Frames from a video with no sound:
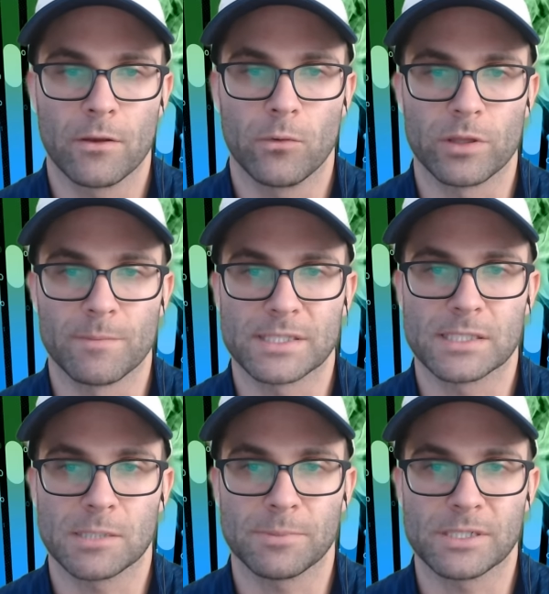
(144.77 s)
With
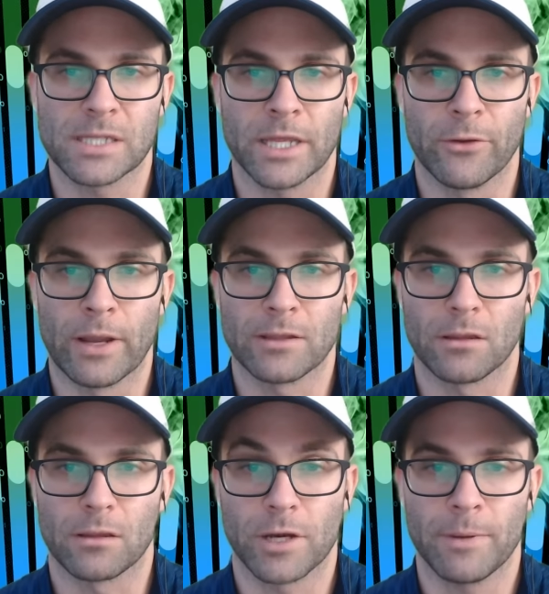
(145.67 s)
Mississippi State, you had the
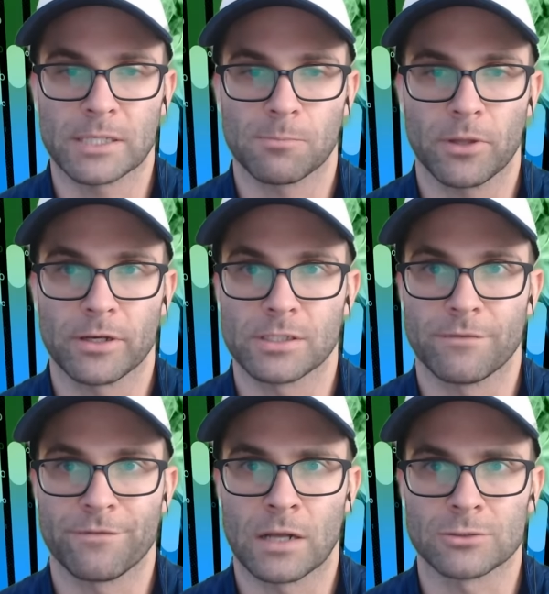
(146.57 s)
three best players in
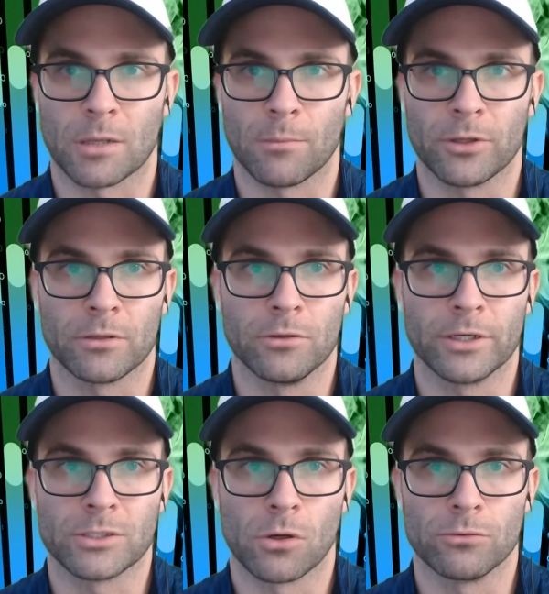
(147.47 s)
foul trouble,
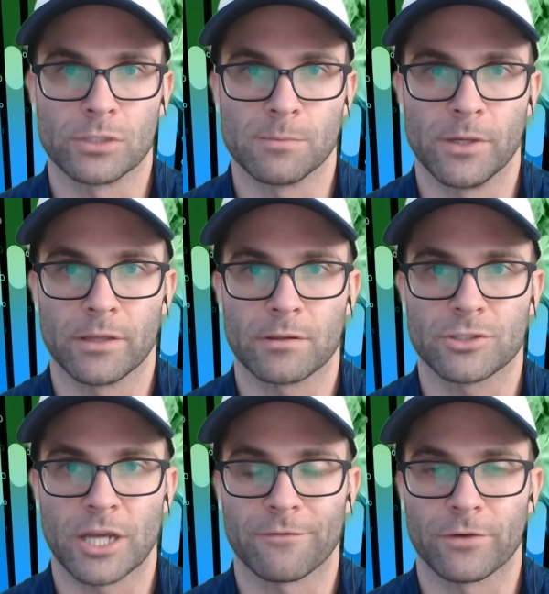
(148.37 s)
including Tolu Smith,
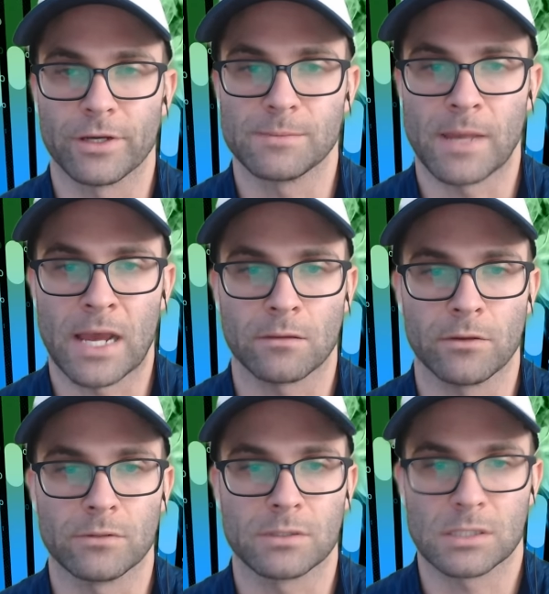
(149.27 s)
Jeffries,
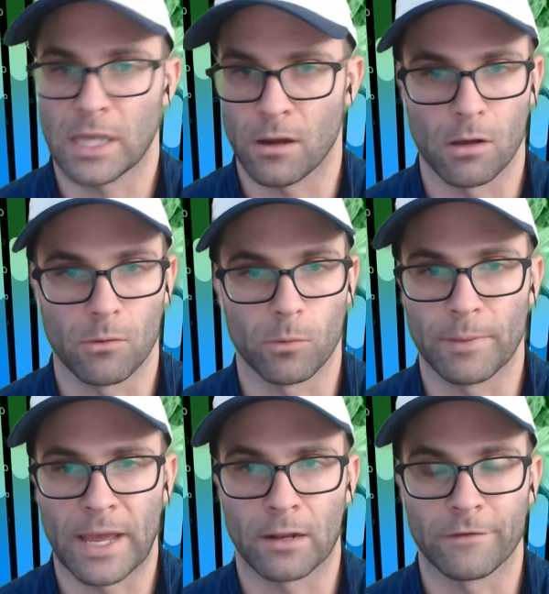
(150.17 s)
Matthews. They all were
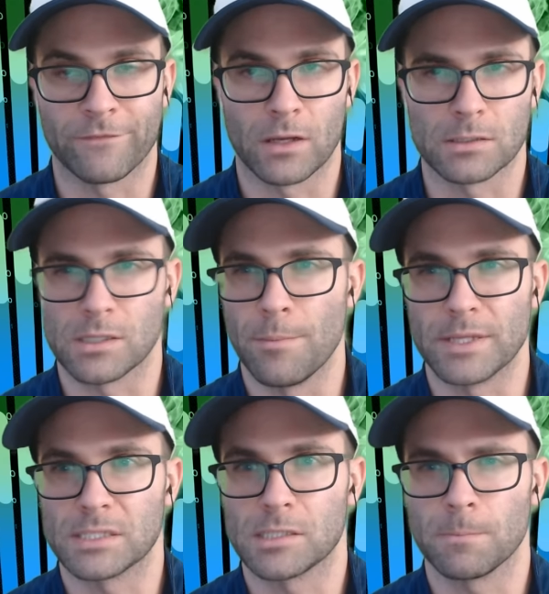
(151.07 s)
battling fouls, and
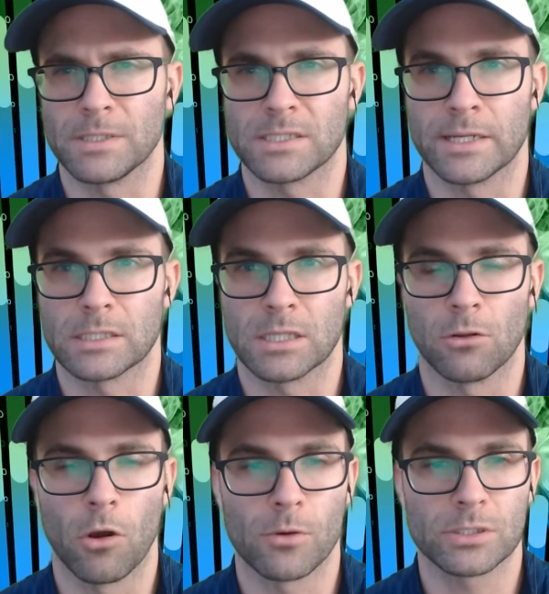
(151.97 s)
Mississippi State
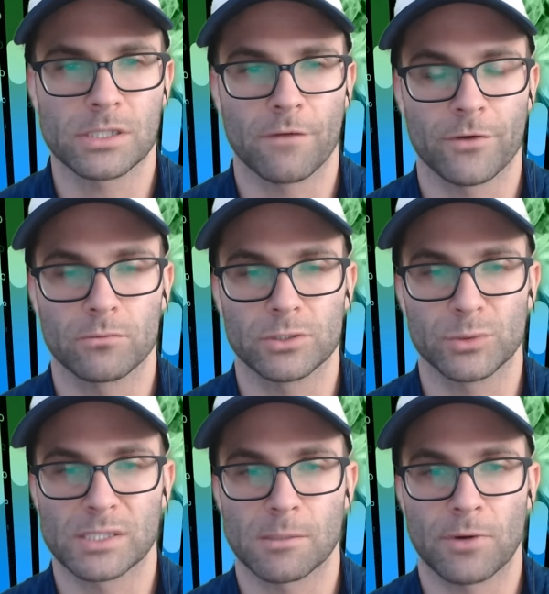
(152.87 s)
still almost covered, which
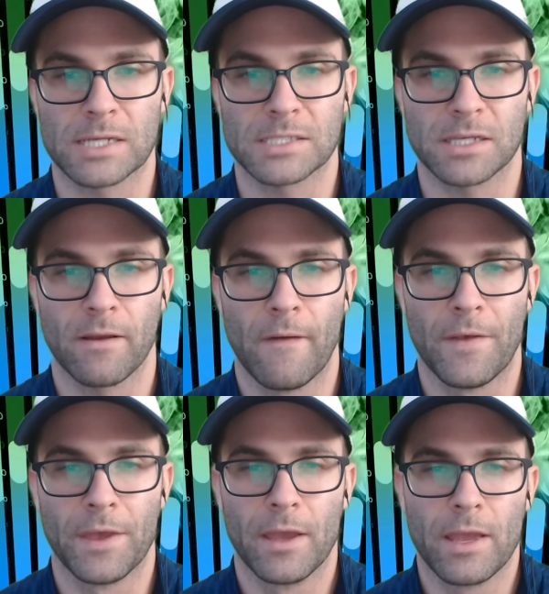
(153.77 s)
was surprising.
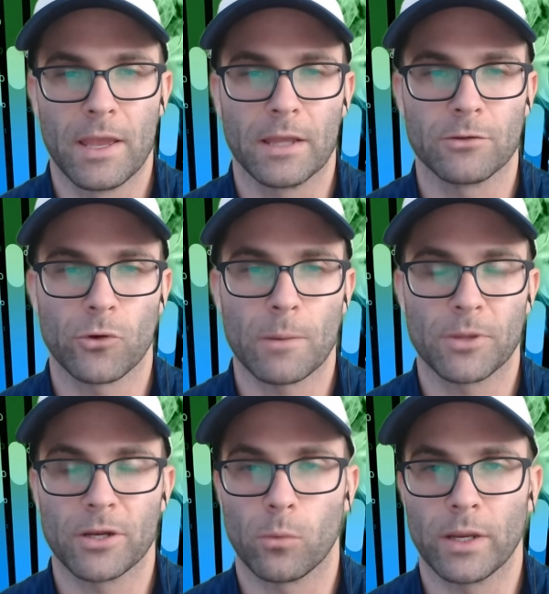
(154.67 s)
Illinois
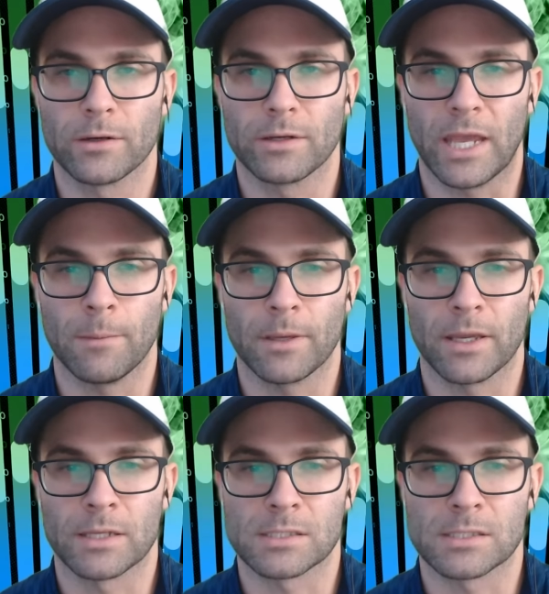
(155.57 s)
played a weird game
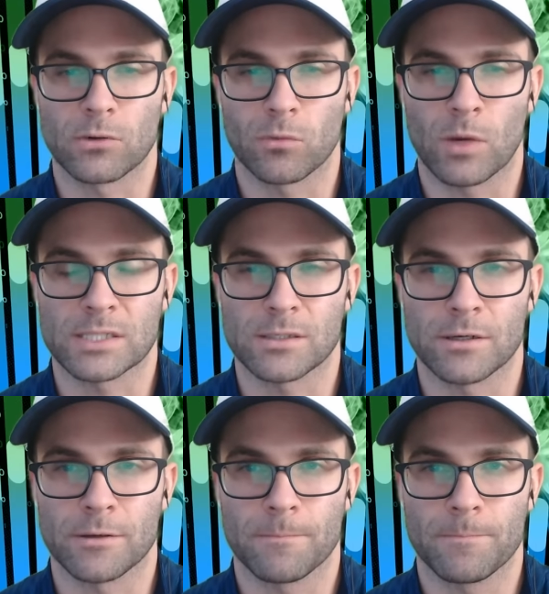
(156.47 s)
against Northwestern.